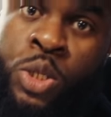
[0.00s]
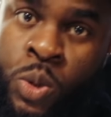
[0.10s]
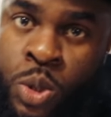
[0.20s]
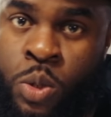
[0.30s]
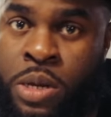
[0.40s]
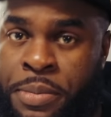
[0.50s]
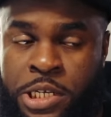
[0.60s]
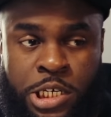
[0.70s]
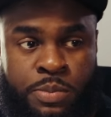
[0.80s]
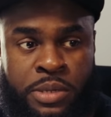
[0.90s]
too. So let me
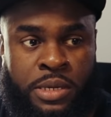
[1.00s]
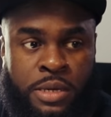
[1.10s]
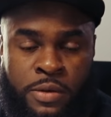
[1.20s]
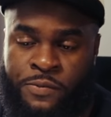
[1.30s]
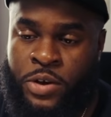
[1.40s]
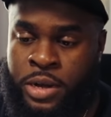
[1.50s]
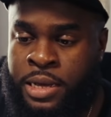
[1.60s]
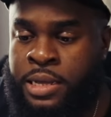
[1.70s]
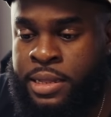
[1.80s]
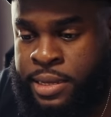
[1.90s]
just be very
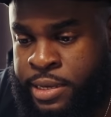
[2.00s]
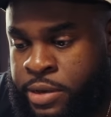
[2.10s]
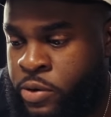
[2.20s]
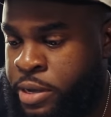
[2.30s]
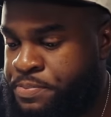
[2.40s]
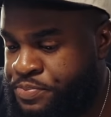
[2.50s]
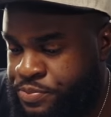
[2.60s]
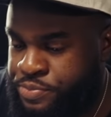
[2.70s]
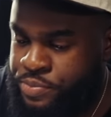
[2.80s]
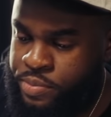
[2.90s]
clear here, right?
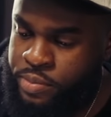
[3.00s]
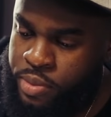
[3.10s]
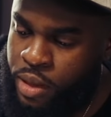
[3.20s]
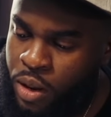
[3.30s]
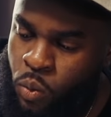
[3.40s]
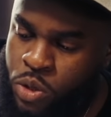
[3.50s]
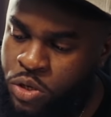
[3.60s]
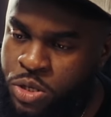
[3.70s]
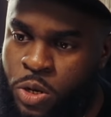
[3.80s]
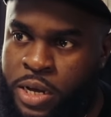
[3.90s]
When
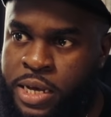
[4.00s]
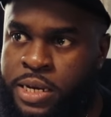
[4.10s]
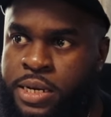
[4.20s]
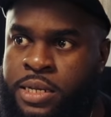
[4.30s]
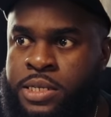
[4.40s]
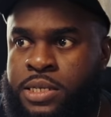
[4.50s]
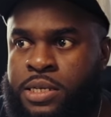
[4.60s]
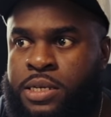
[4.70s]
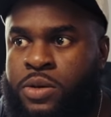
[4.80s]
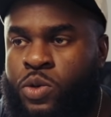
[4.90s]
you start getting
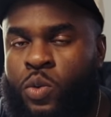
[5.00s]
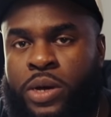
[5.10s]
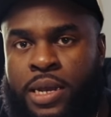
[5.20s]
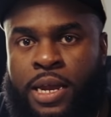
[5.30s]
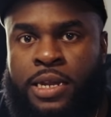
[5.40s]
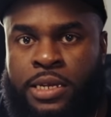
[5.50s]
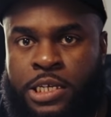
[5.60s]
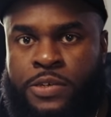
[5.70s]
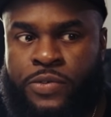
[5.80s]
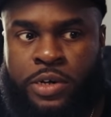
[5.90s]
into, when you wear a lot of
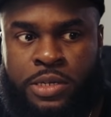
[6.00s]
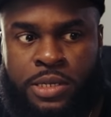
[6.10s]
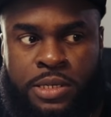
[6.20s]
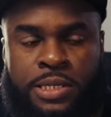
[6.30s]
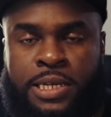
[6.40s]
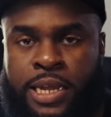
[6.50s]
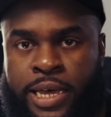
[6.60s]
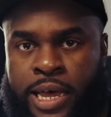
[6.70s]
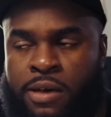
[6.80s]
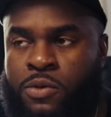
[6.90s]
niche fragrances,
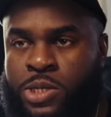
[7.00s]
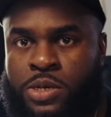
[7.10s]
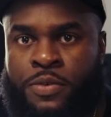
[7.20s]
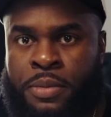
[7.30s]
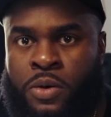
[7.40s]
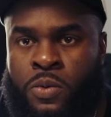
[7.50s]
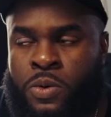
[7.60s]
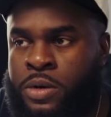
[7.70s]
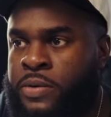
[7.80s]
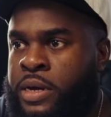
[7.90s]
today I have on Silver Mountain
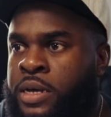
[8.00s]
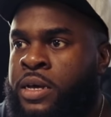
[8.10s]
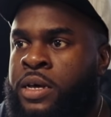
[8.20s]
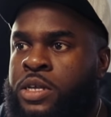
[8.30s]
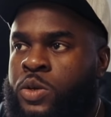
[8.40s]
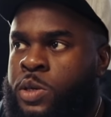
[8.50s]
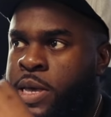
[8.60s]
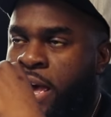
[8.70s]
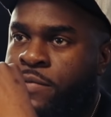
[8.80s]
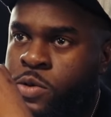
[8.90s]
Water, right? So
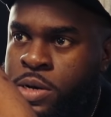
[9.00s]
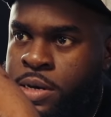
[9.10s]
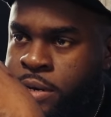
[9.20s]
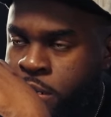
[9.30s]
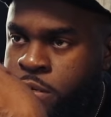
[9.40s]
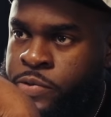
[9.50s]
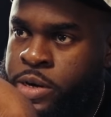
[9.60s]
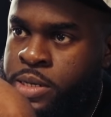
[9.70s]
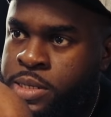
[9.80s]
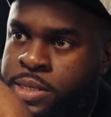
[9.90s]
you have on niche
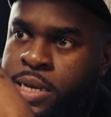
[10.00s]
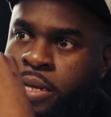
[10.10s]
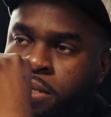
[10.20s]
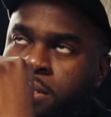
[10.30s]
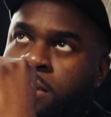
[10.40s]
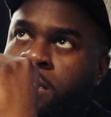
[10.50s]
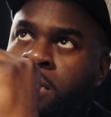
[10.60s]
fragrances, it's,